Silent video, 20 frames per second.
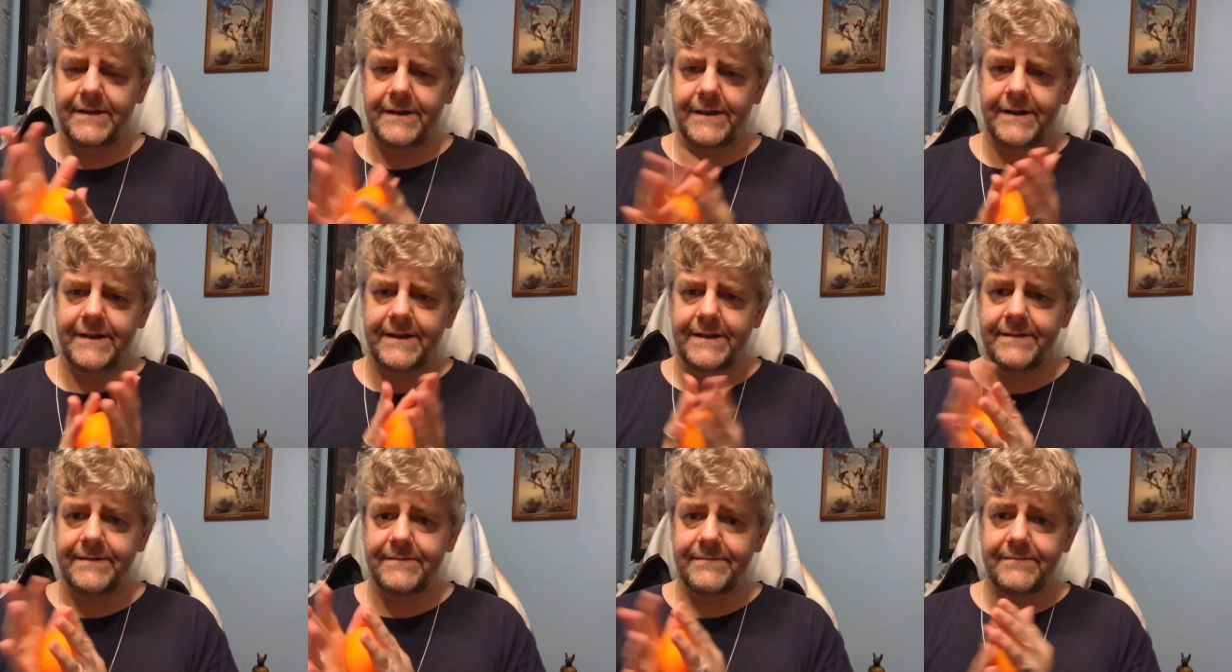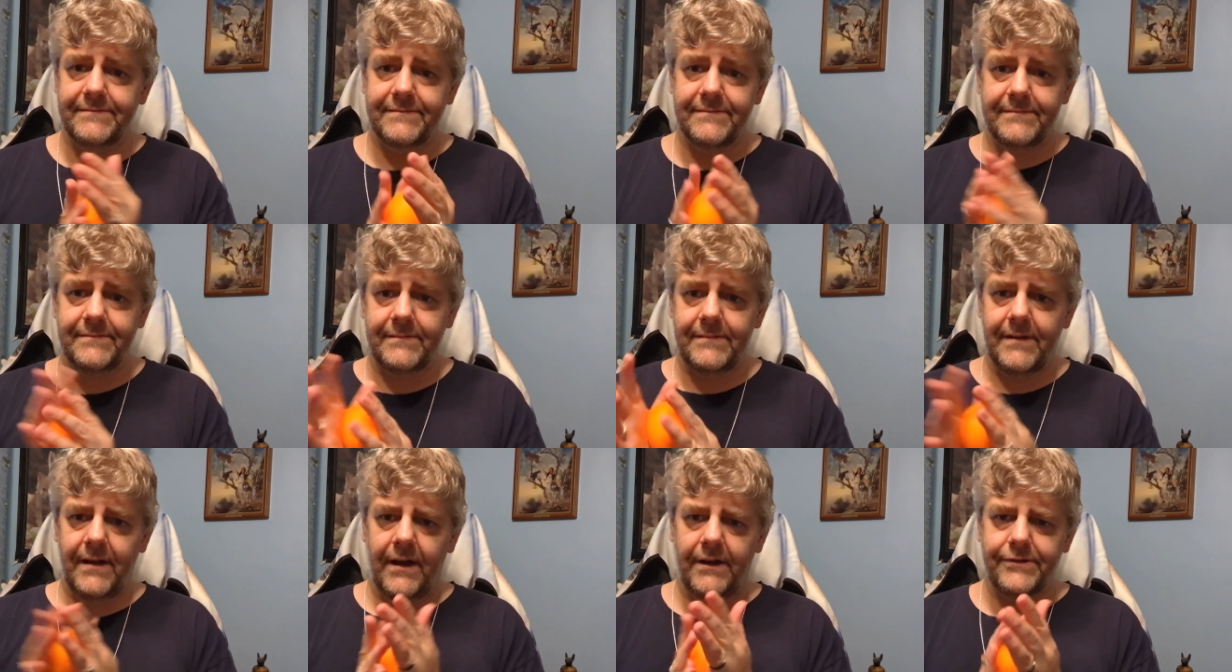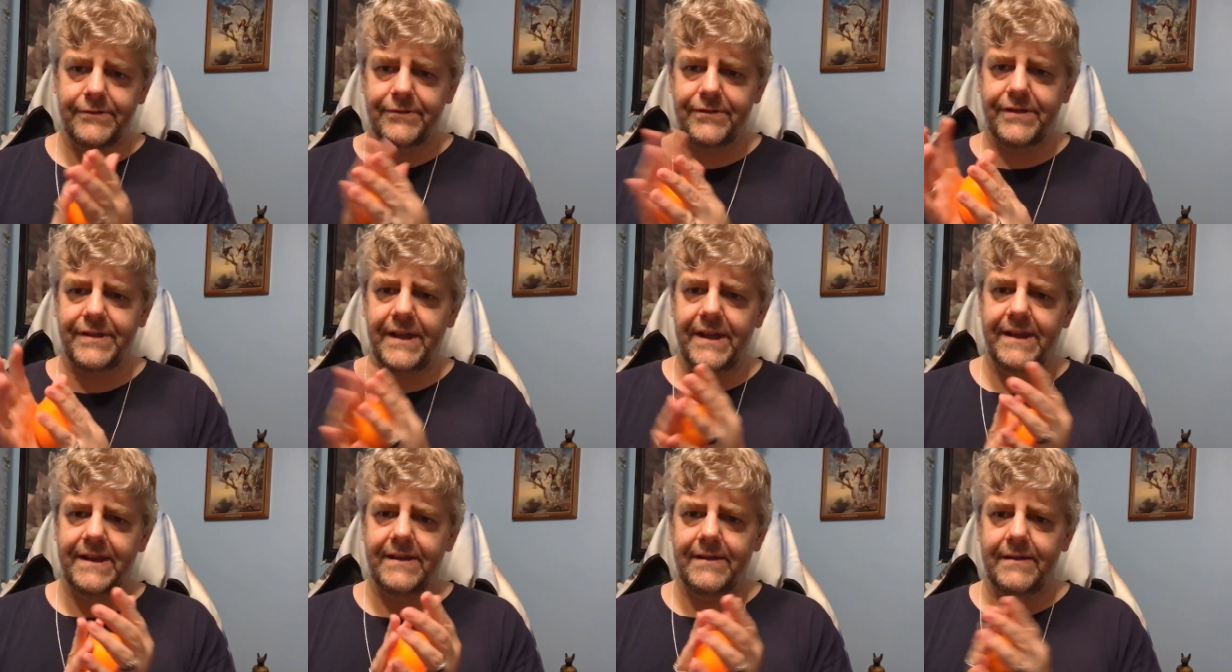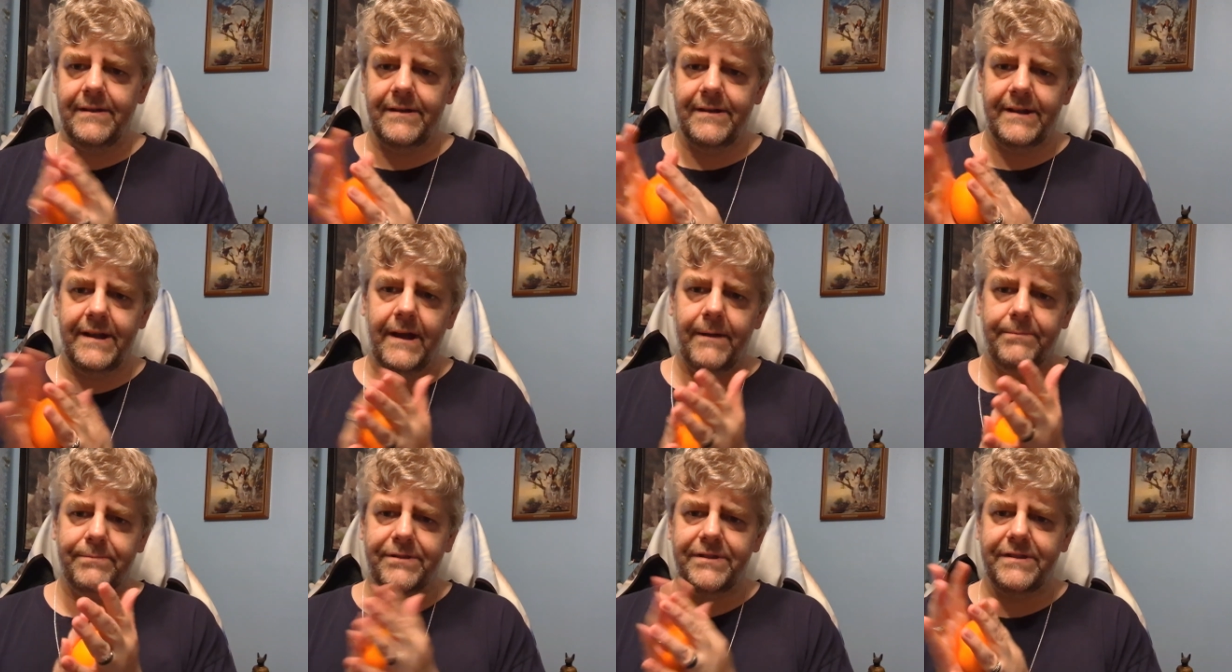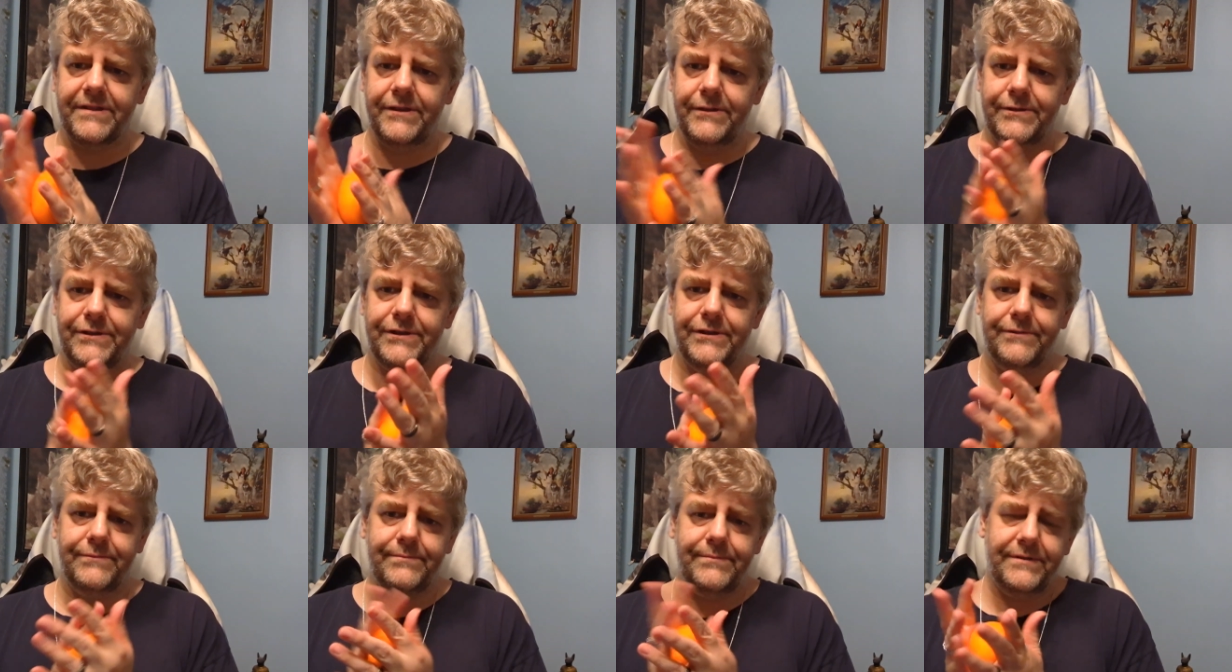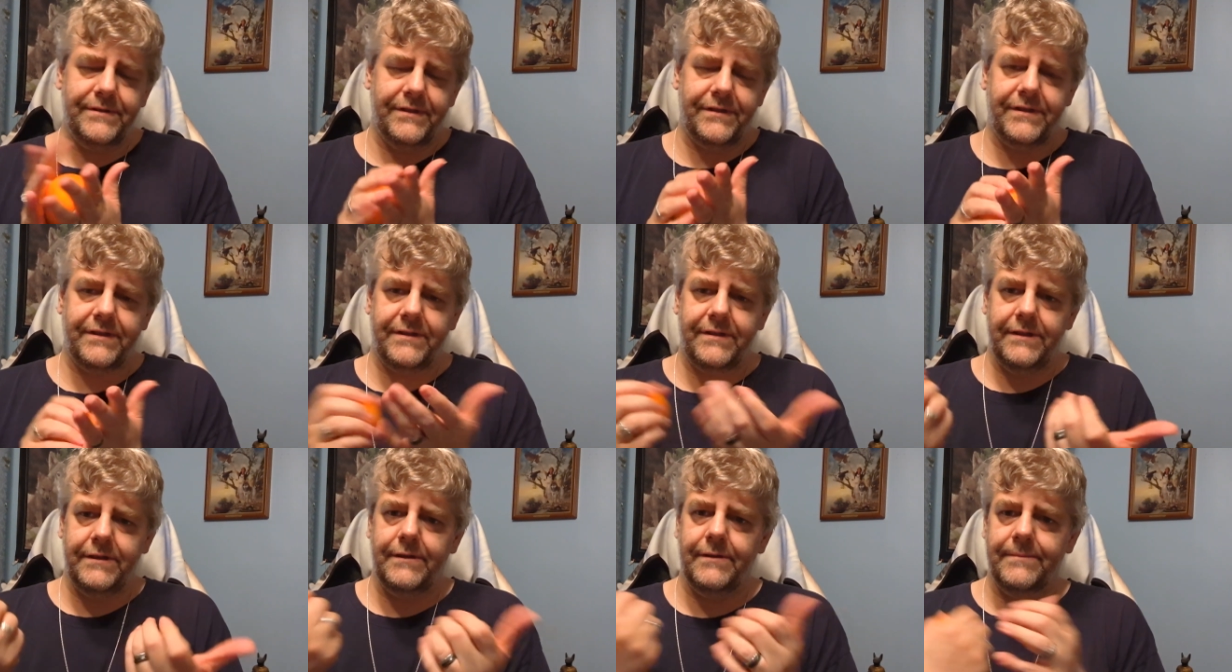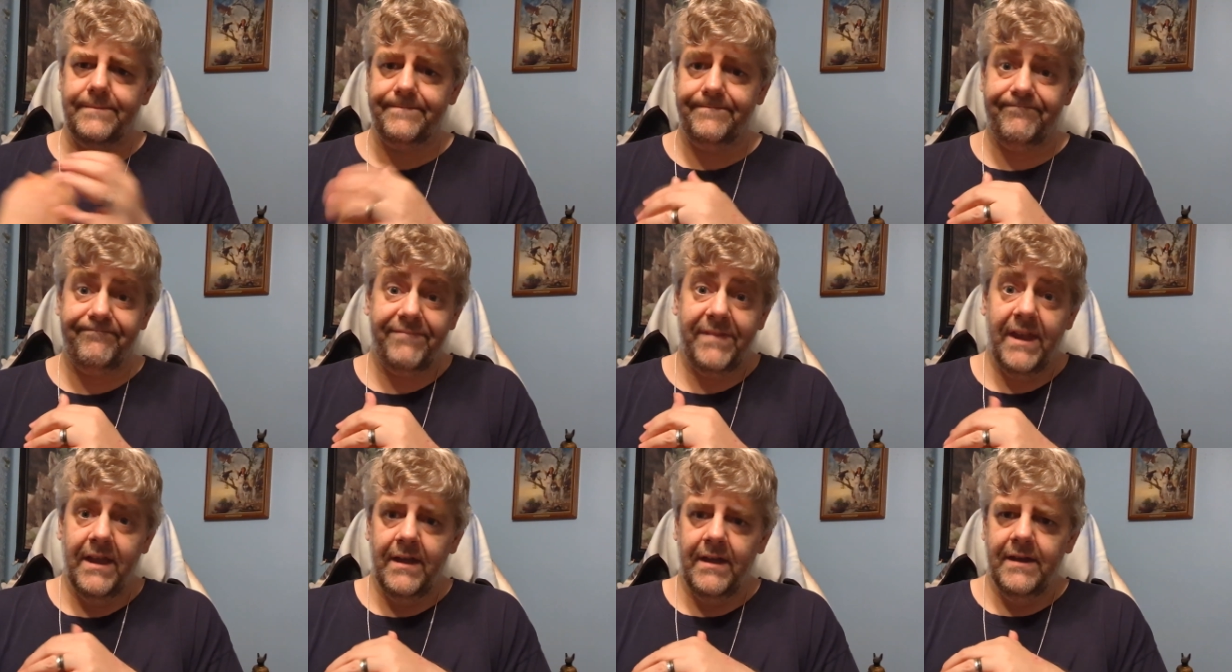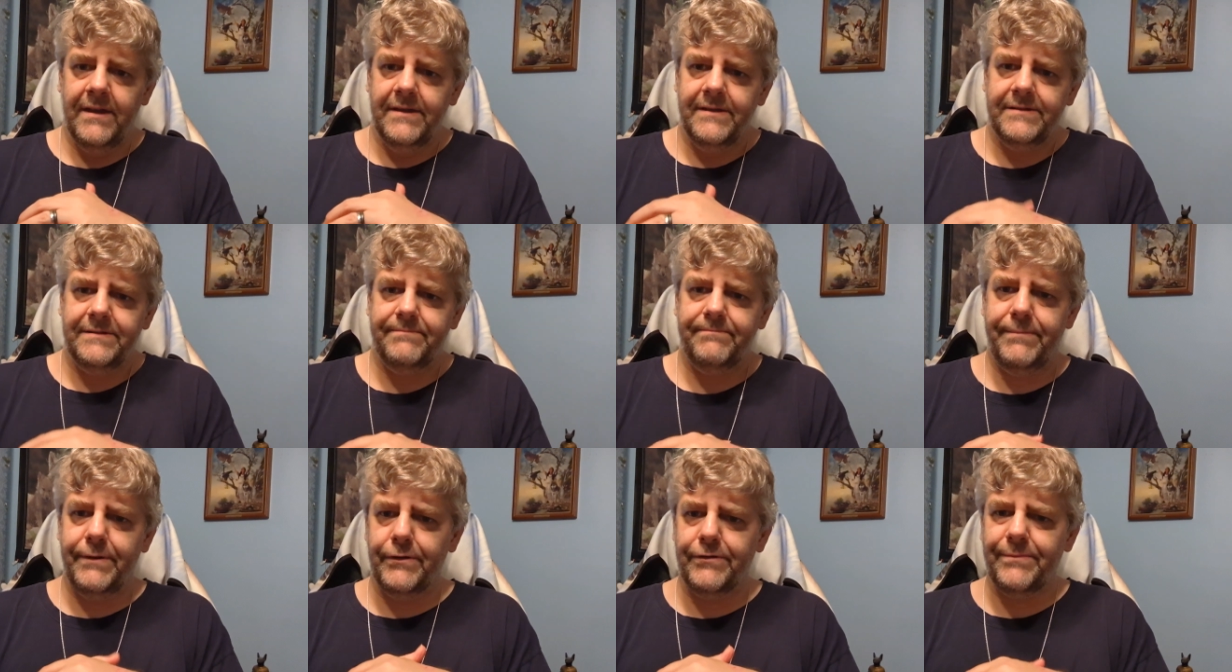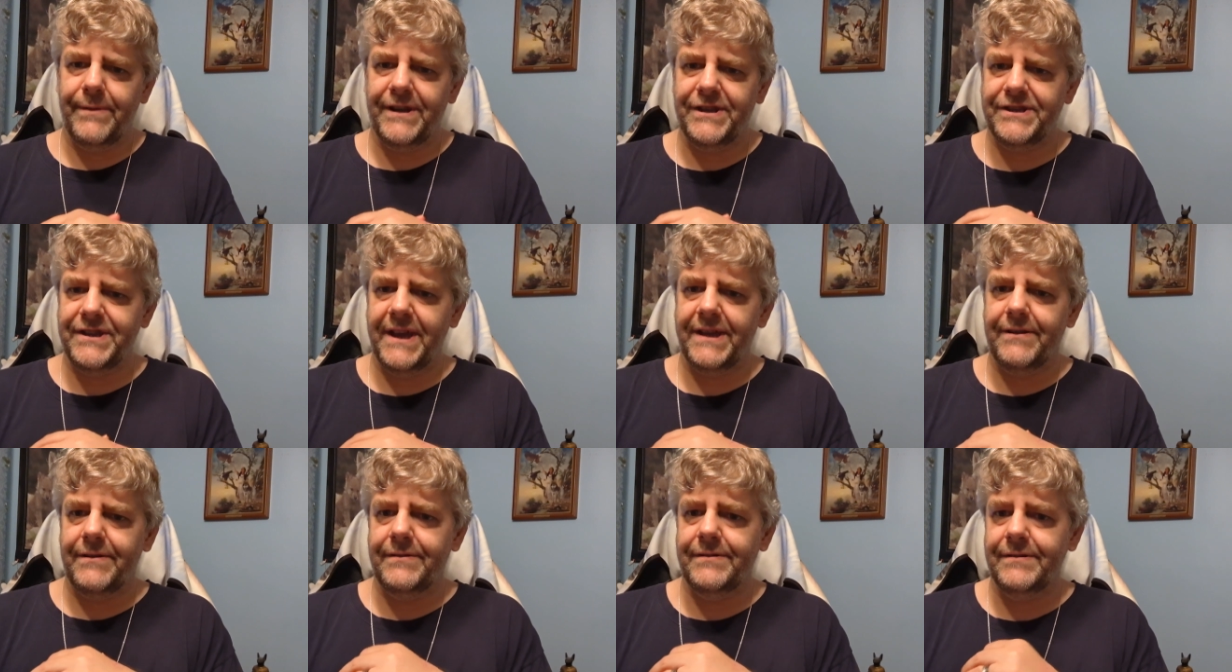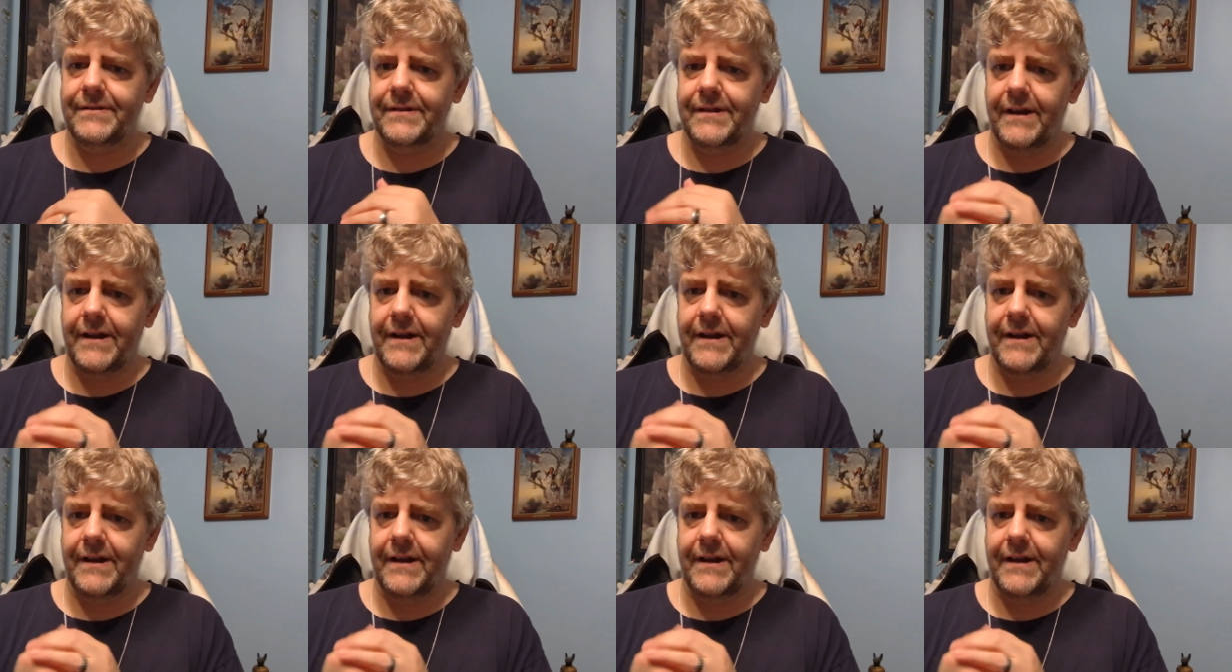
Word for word: Uh, understand uh, helps YouTube just you know build my channel.